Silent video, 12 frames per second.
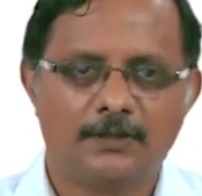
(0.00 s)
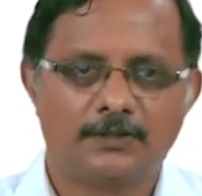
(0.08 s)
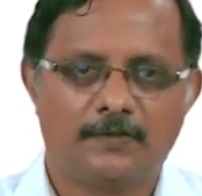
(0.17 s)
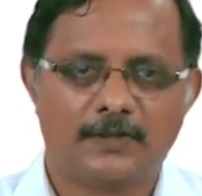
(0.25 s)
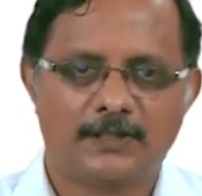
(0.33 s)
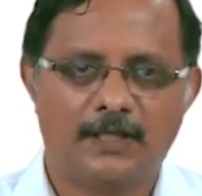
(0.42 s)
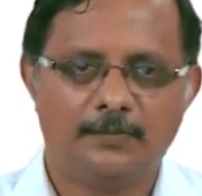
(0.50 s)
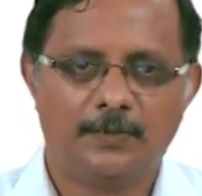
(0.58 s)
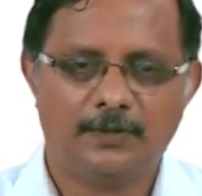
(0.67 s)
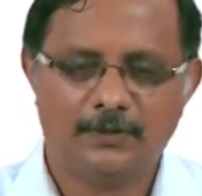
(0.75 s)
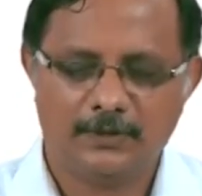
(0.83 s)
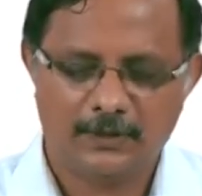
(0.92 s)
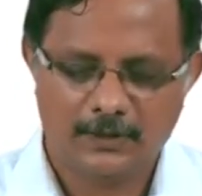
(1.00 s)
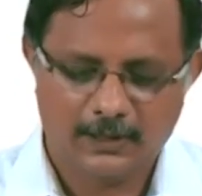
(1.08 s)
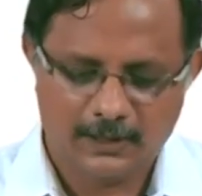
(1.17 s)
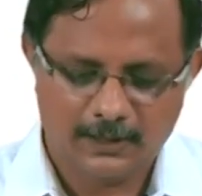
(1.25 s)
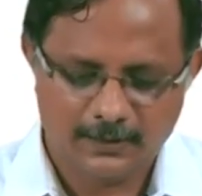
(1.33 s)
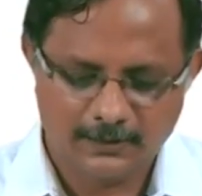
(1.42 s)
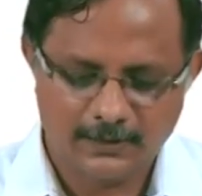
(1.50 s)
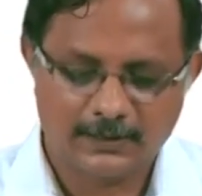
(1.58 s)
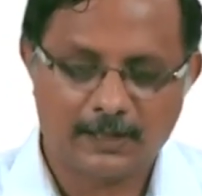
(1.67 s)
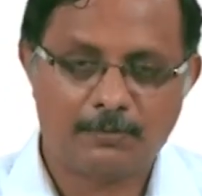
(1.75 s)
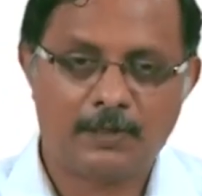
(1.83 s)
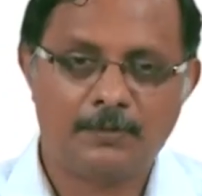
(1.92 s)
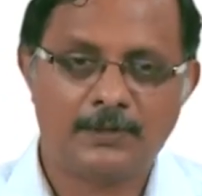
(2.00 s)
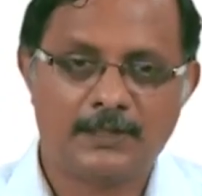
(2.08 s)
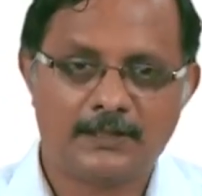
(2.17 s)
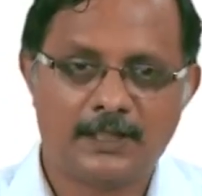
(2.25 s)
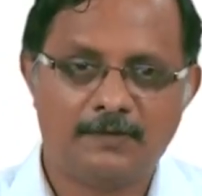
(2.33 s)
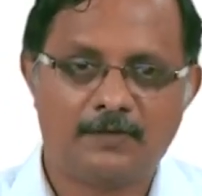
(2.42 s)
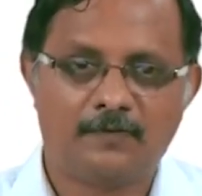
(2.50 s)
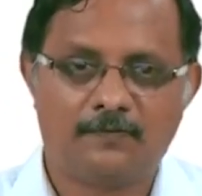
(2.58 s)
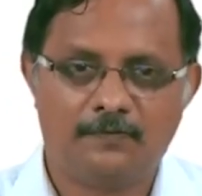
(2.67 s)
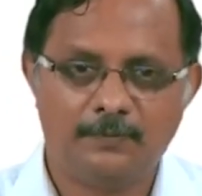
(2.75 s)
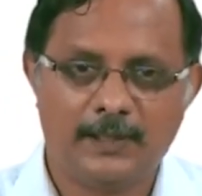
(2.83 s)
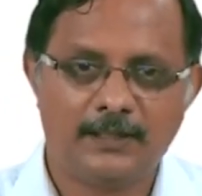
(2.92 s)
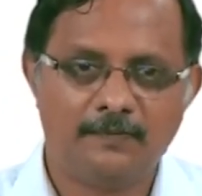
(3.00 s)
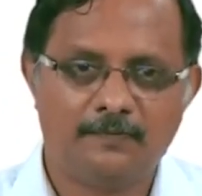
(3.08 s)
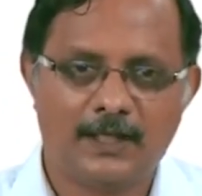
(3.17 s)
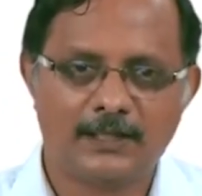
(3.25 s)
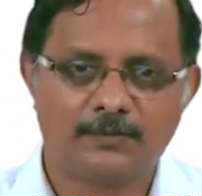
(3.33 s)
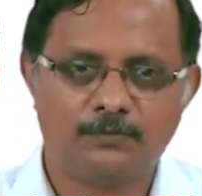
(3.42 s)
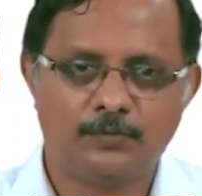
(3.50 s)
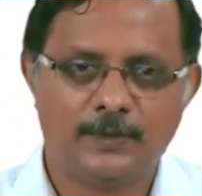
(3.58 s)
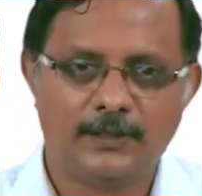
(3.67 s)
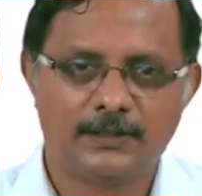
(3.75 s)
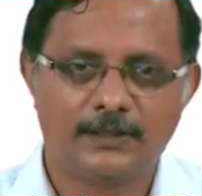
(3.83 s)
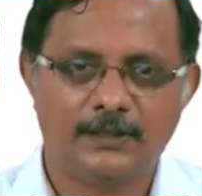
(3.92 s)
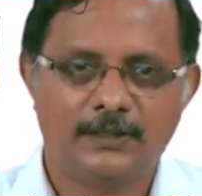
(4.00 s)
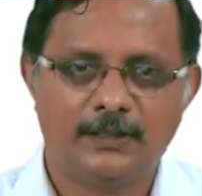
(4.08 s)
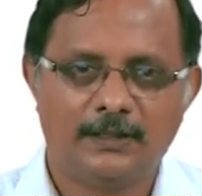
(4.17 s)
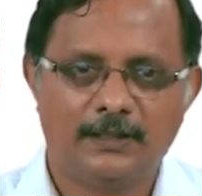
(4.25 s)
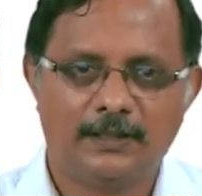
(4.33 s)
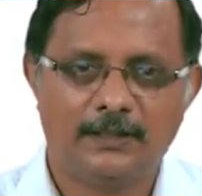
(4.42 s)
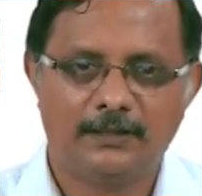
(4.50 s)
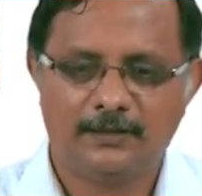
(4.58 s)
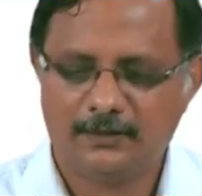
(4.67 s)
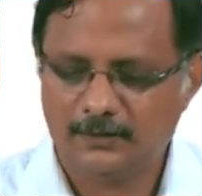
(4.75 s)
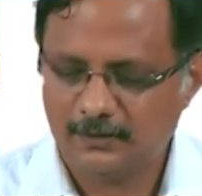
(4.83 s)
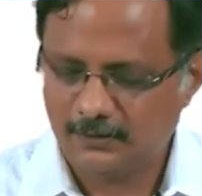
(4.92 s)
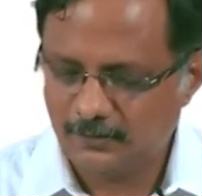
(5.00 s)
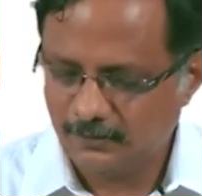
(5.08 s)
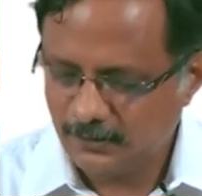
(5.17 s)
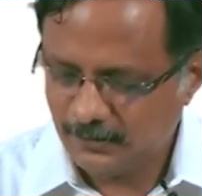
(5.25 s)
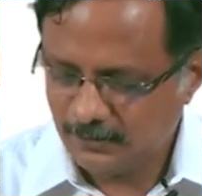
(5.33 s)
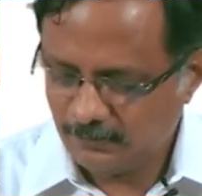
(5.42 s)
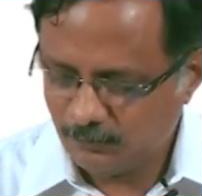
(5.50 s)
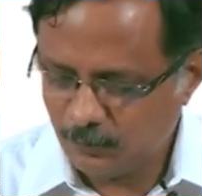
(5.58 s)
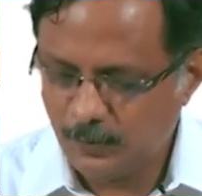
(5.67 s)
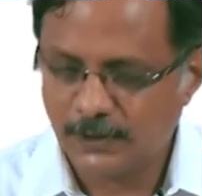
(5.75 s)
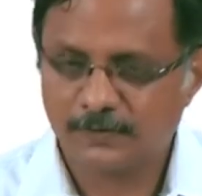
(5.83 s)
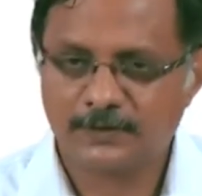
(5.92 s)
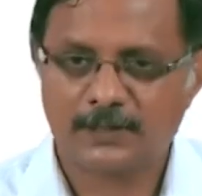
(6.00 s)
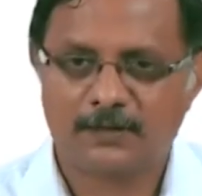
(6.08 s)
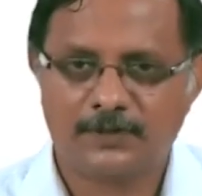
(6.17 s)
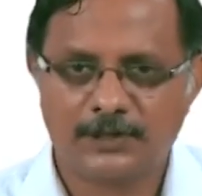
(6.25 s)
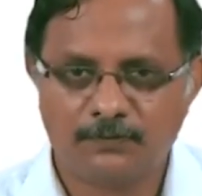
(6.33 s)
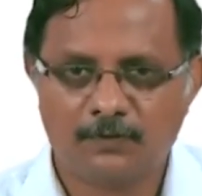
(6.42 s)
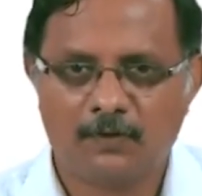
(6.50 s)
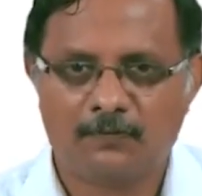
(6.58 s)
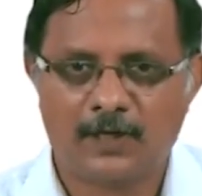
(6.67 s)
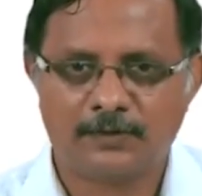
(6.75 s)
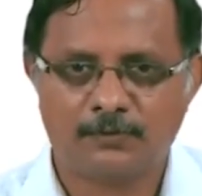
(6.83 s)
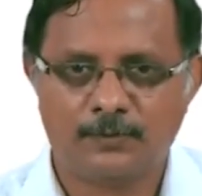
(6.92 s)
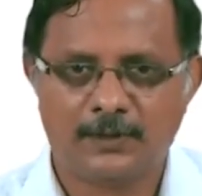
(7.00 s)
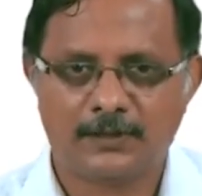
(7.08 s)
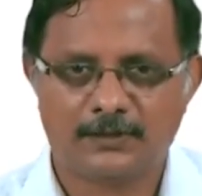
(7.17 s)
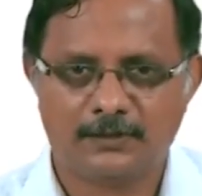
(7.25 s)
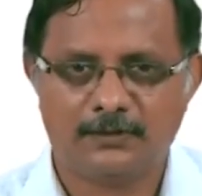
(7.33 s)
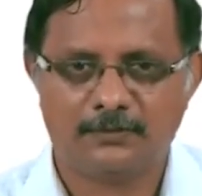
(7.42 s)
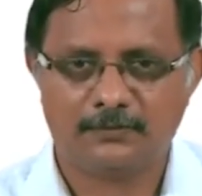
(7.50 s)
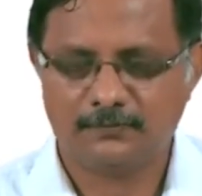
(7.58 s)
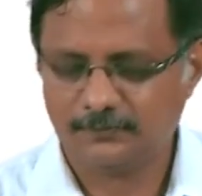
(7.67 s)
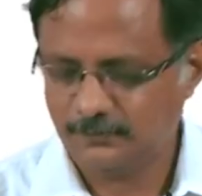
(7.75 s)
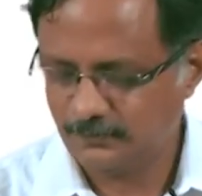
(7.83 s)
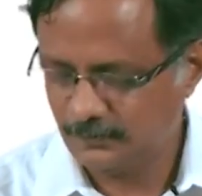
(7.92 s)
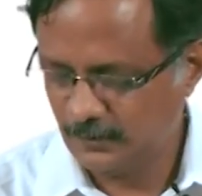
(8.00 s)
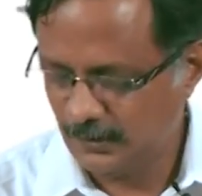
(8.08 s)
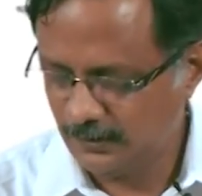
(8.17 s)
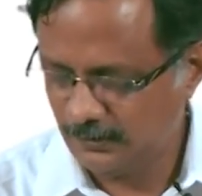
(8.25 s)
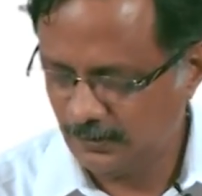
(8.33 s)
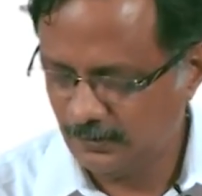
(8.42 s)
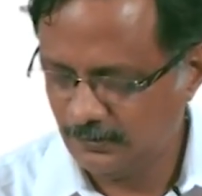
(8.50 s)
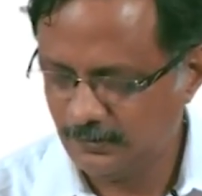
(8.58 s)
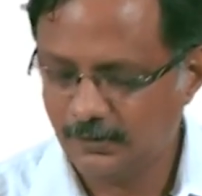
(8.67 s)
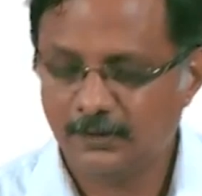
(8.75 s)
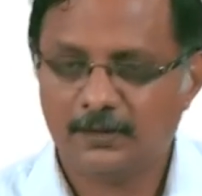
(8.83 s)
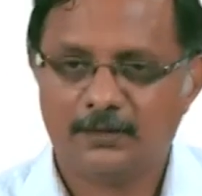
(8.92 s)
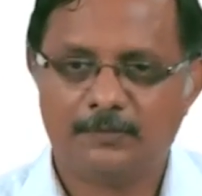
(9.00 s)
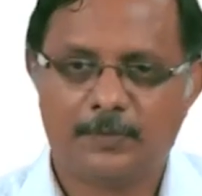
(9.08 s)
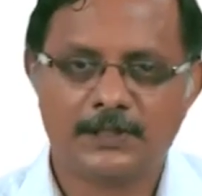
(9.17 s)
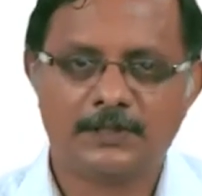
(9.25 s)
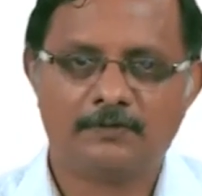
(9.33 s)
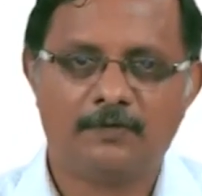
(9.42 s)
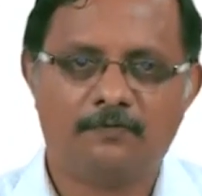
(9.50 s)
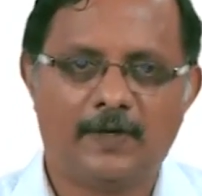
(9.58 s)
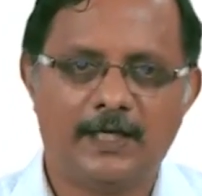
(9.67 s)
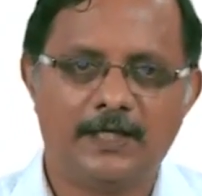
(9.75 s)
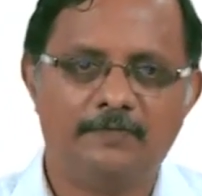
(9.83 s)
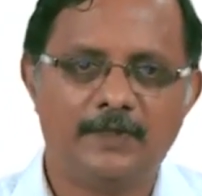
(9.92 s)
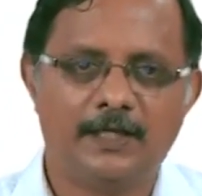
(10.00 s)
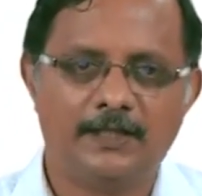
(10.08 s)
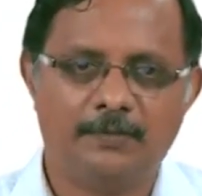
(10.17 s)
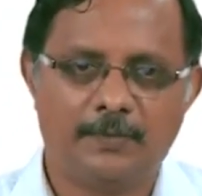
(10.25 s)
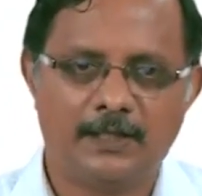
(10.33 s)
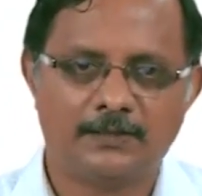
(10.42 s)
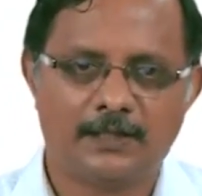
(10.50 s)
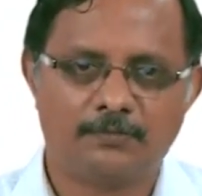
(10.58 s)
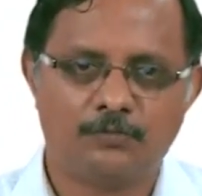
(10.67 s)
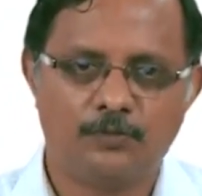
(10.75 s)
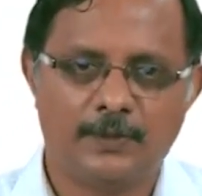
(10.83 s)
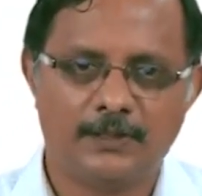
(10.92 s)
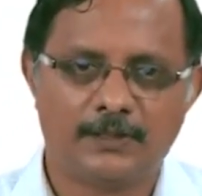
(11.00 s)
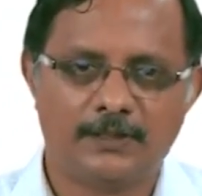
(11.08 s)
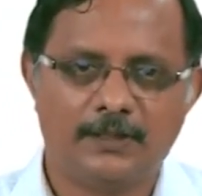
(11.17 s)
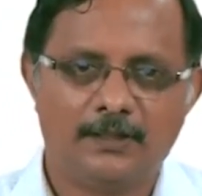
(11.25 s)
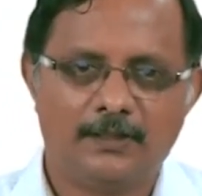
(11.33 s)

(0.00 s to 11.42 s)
So, for example, since cerebellum is necessary for making fast movements, right, movements which involve fast movements, right, the patients will find difficulty in making such movements.